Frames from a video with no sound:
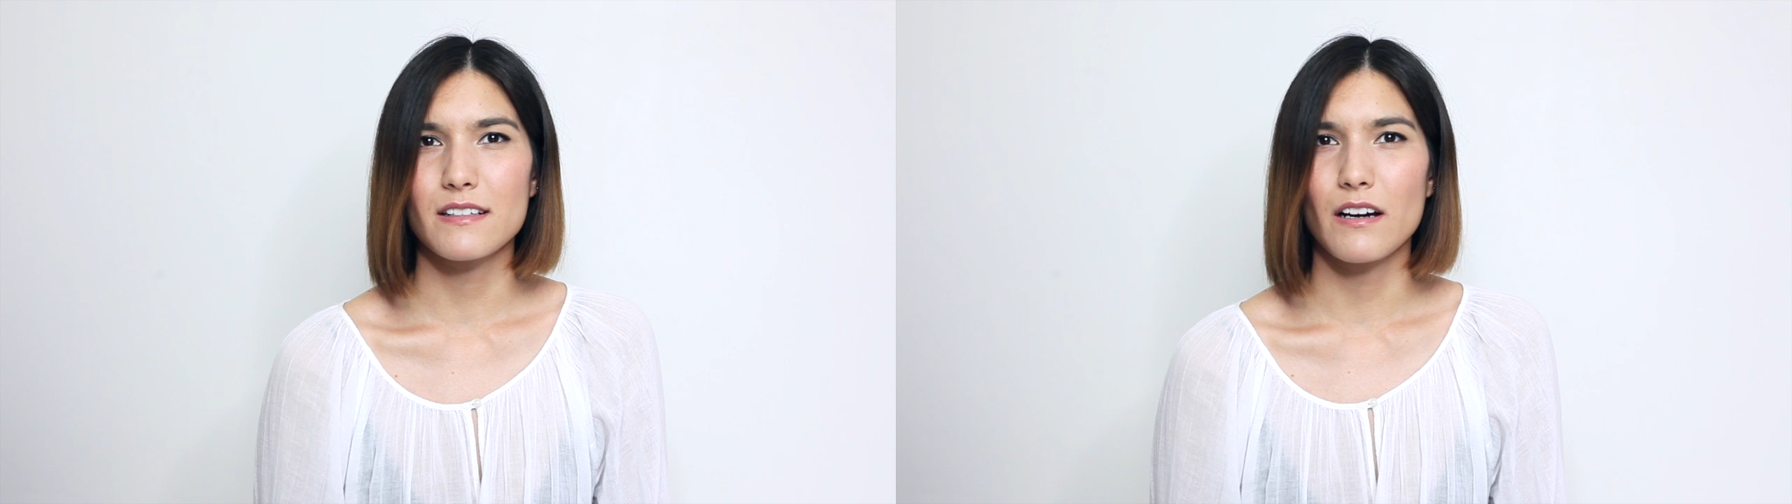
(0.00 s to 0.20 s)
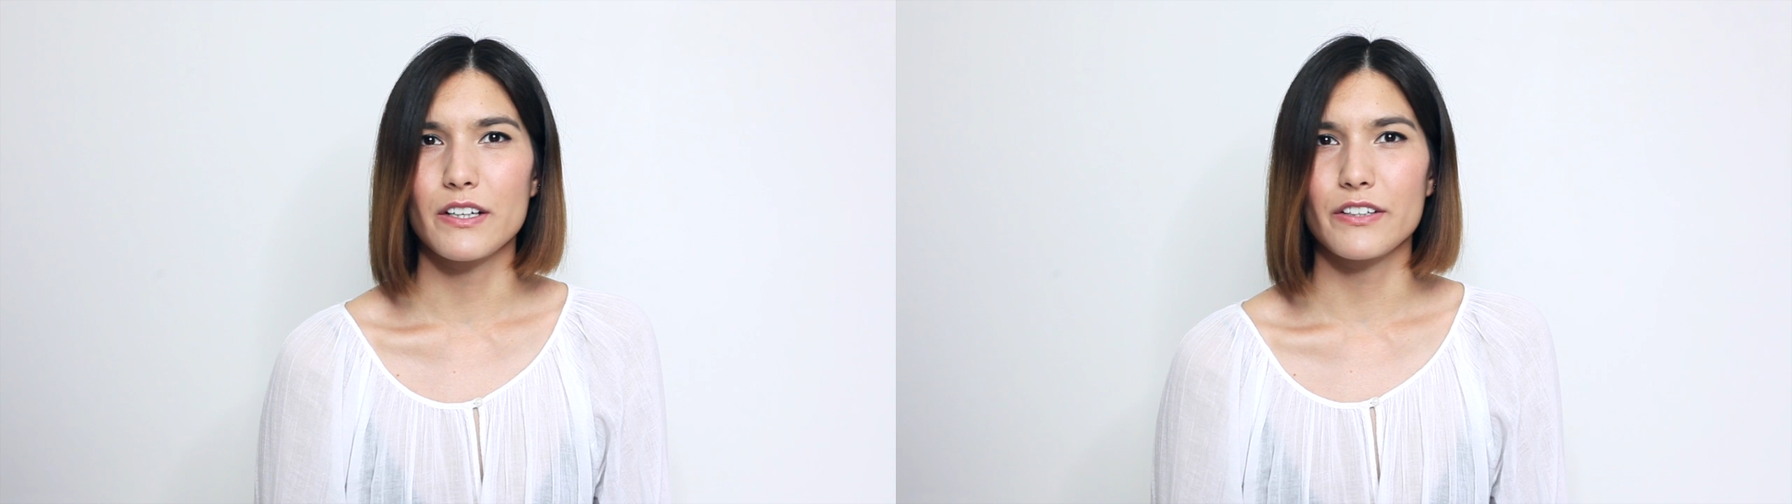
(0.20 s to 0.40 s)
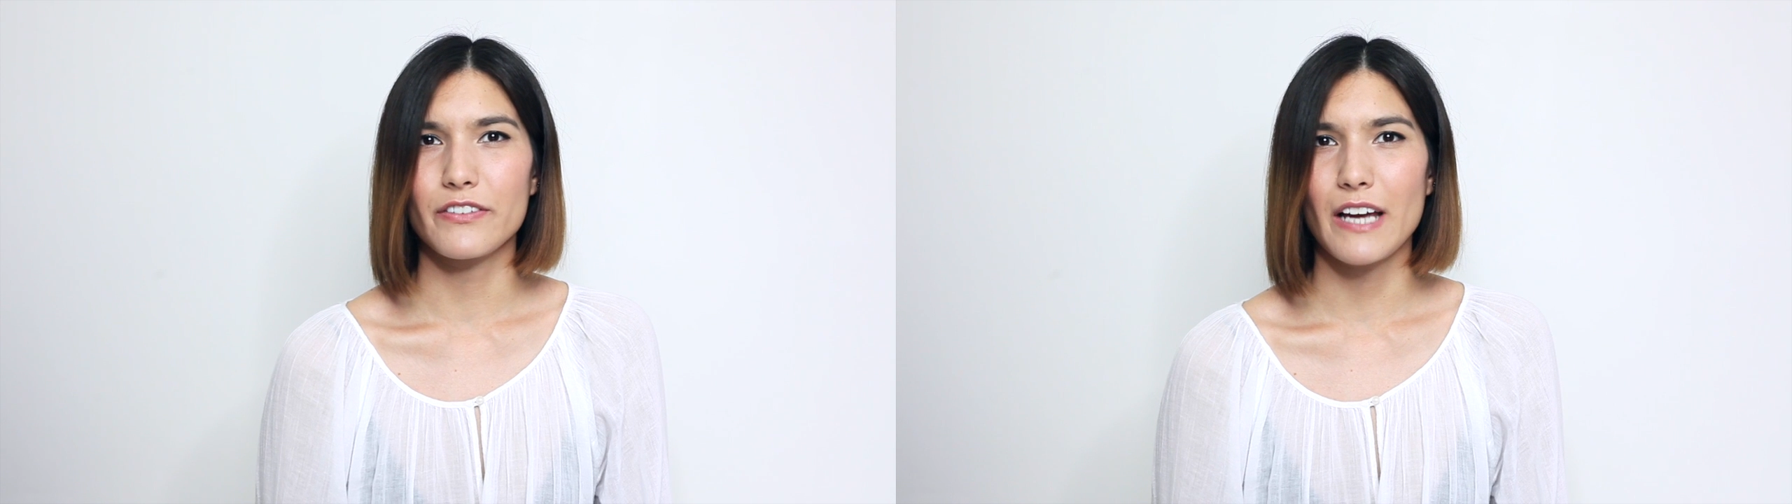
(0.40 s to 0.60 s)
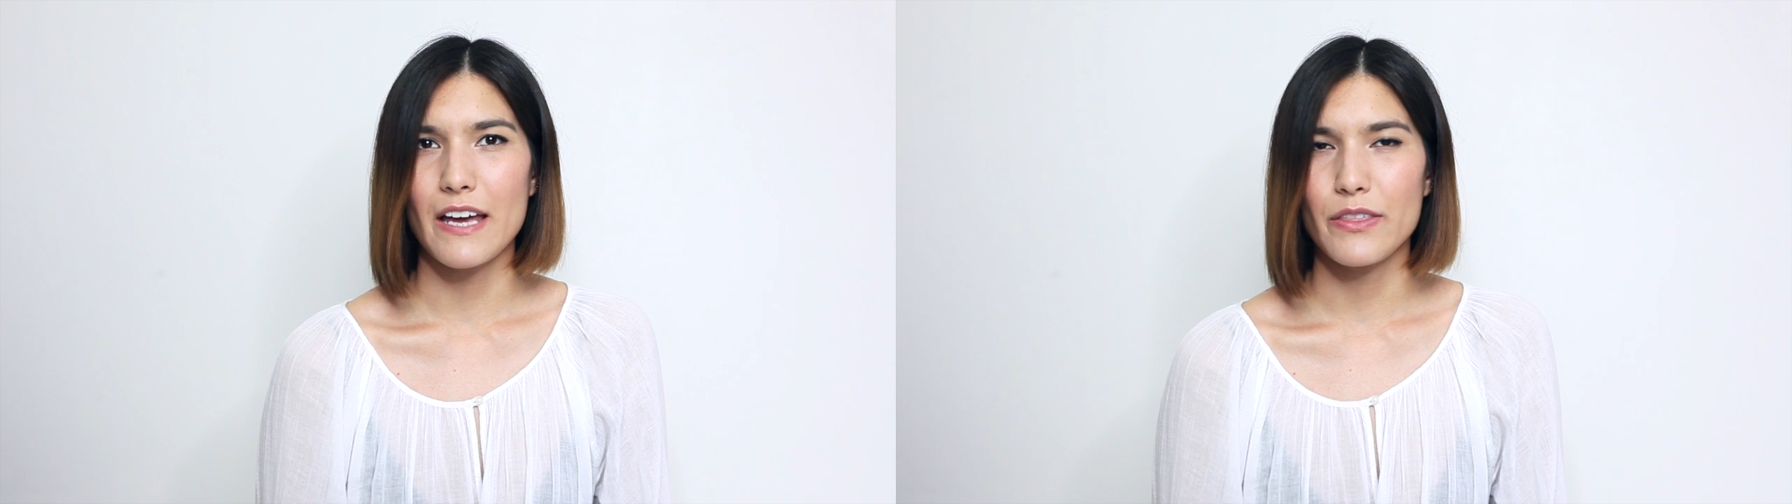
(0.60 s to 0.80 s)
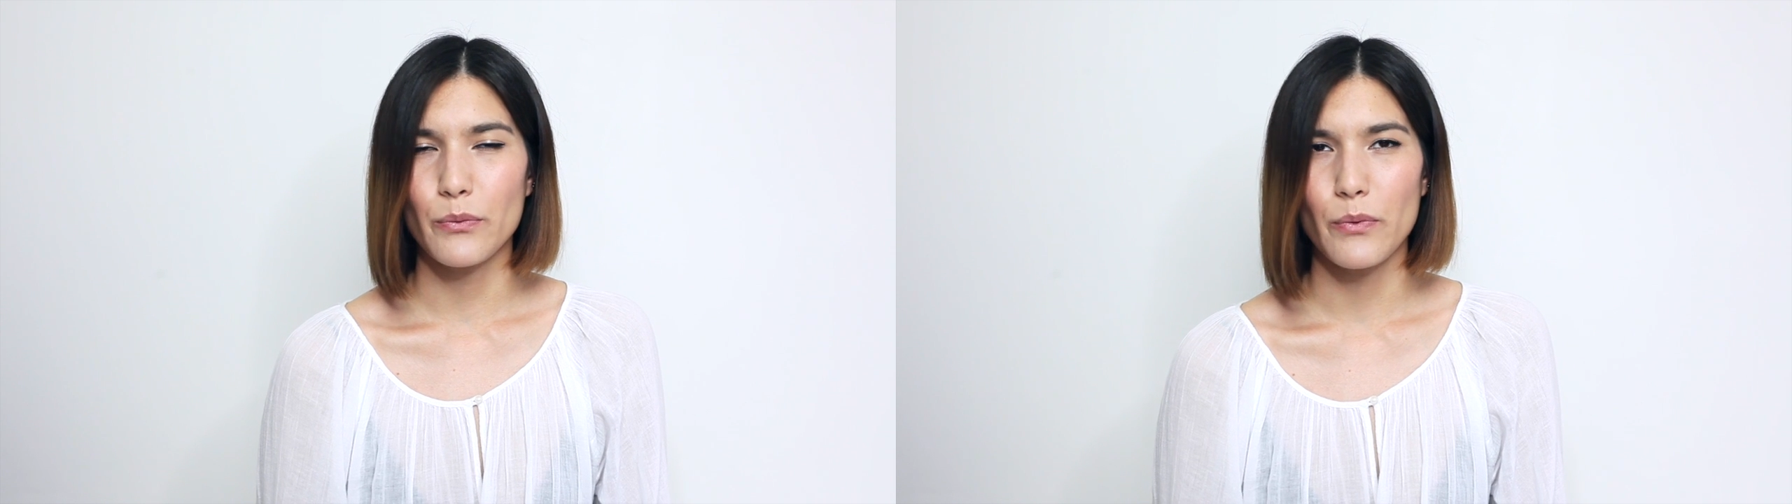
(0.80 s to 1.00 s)
kind of get
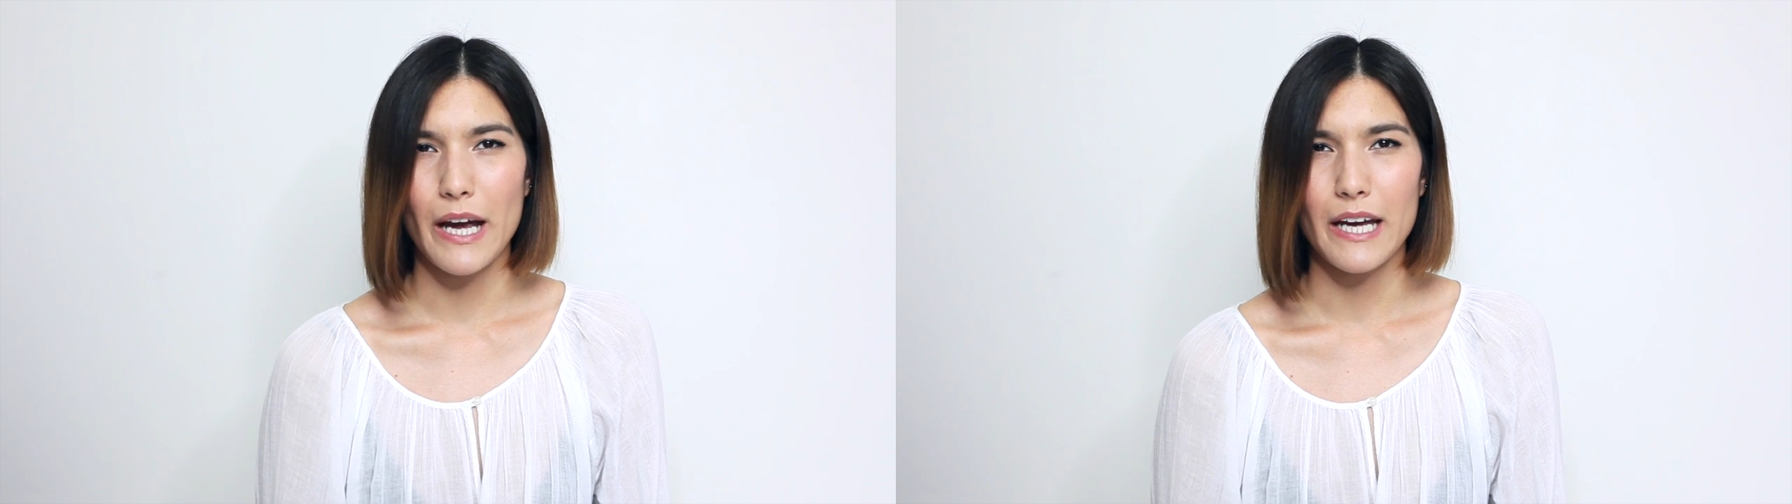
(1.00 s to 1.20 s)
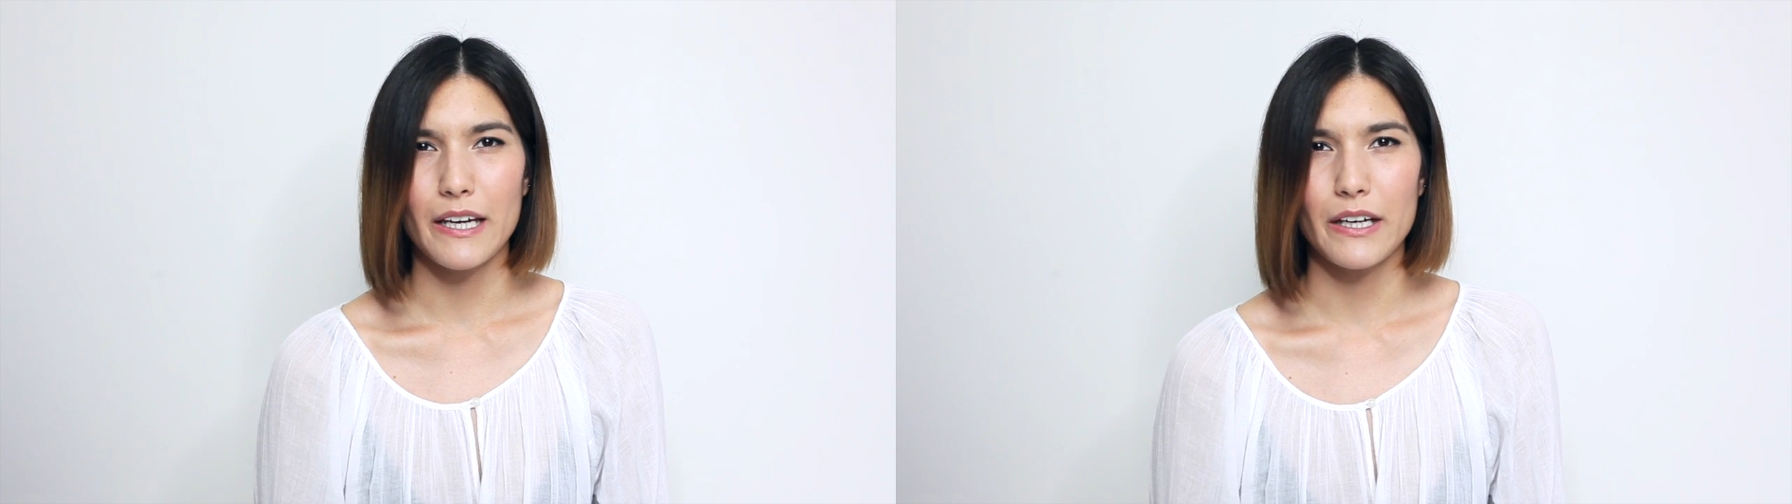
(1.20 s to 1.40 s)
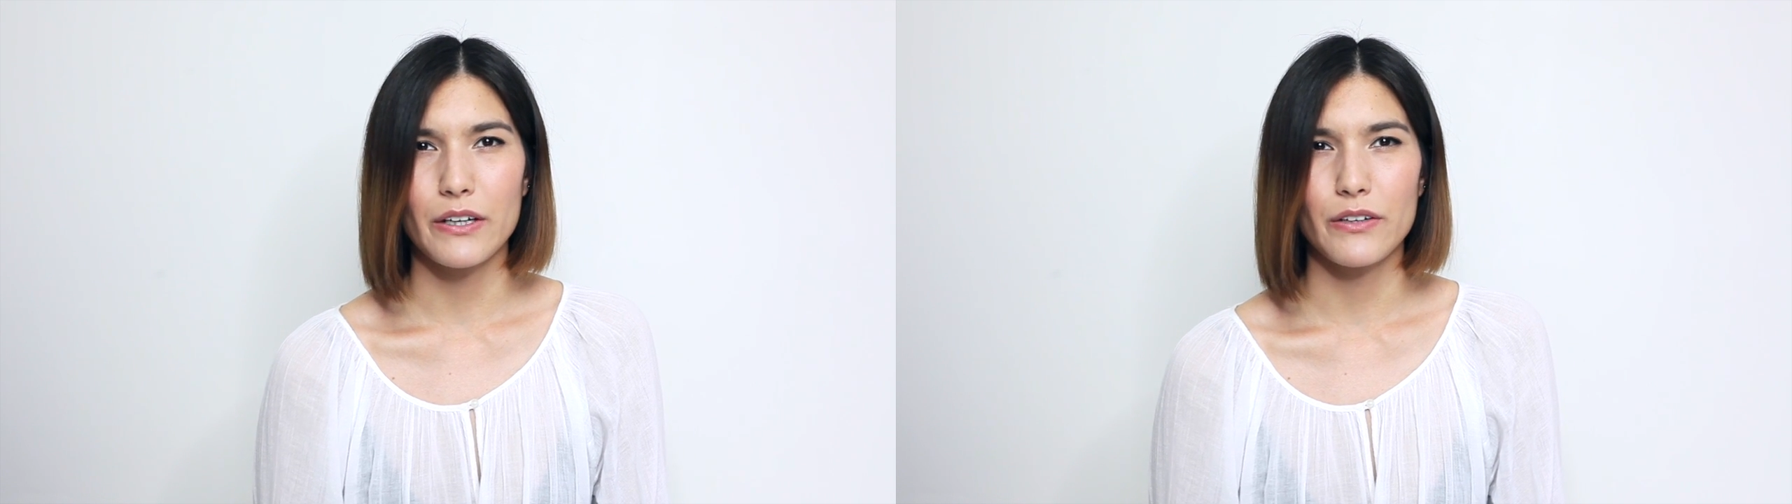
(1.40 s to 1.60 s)
in the way